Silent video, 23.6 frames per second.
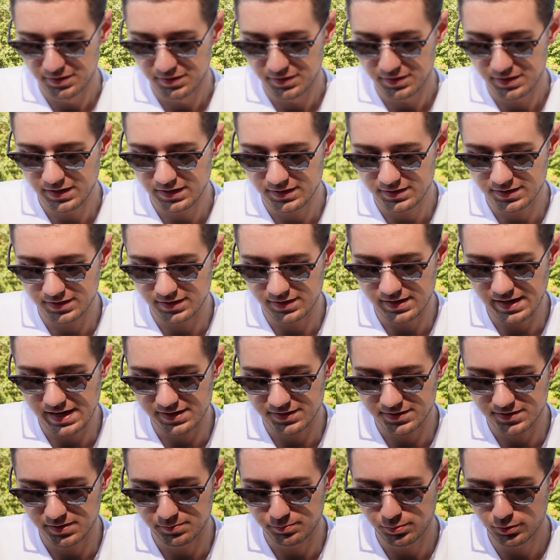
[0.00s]
It's
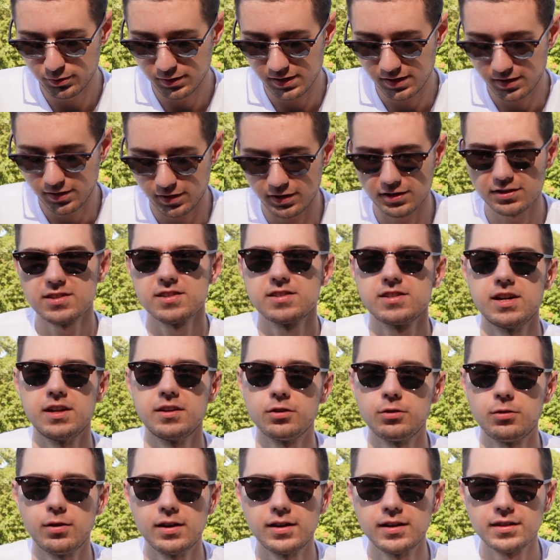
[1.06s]
that simple. It costs
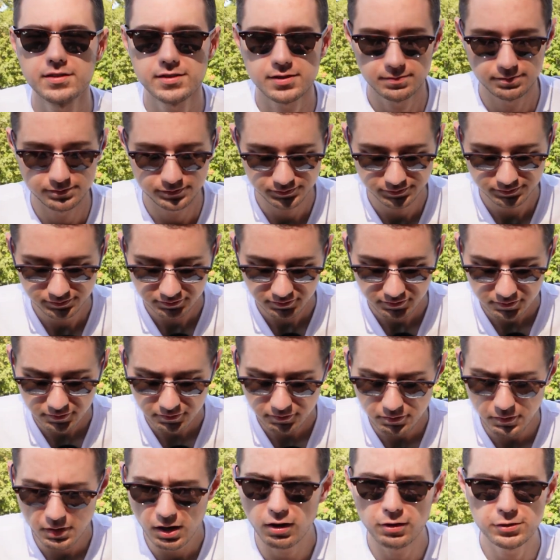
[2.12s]
10 credits.
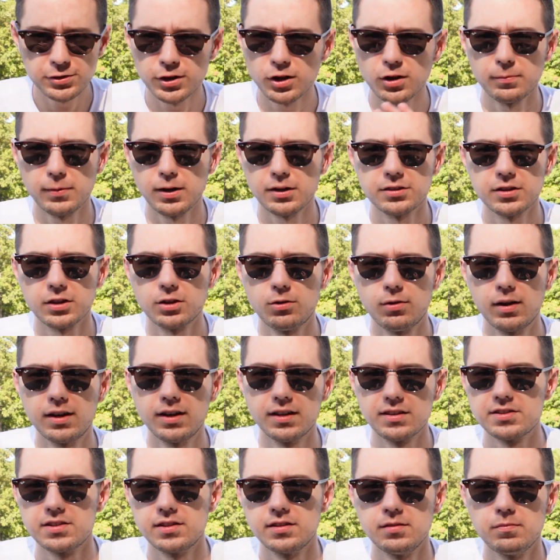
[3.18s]
I'll talk about the
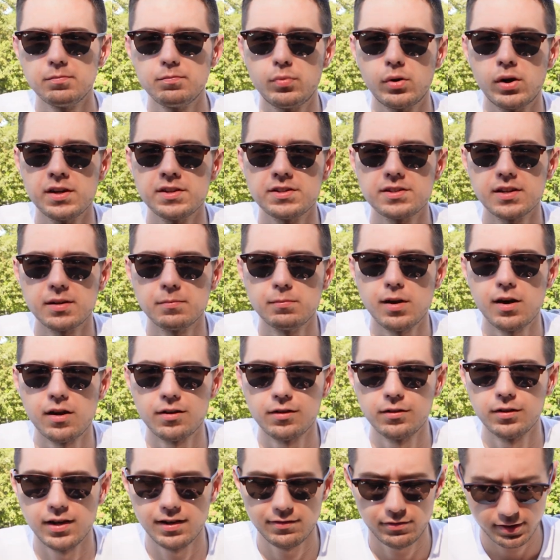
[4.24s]
credits and pricing
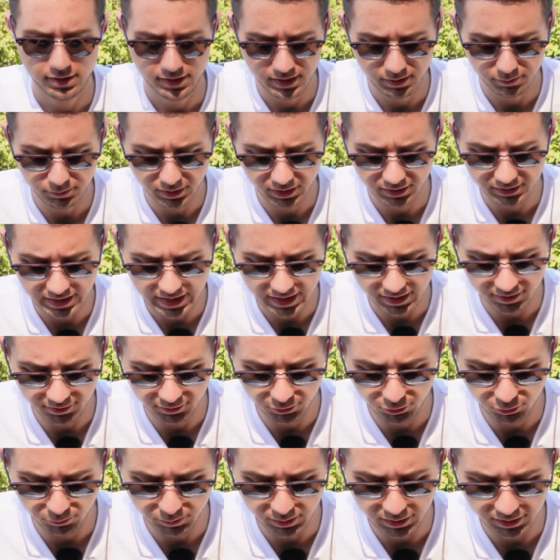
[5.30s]
model and everything like that in a
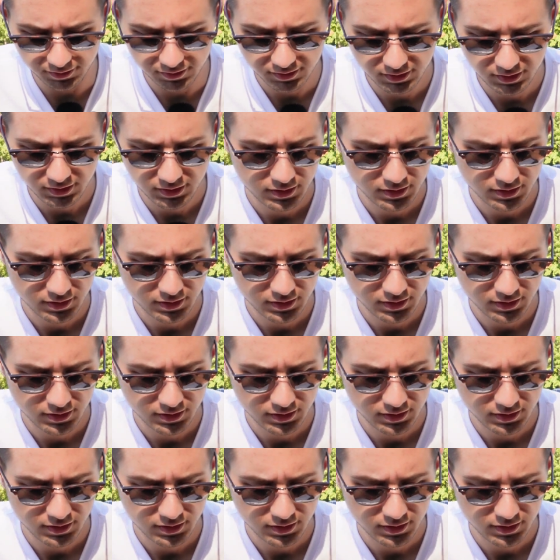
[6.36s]
little bit.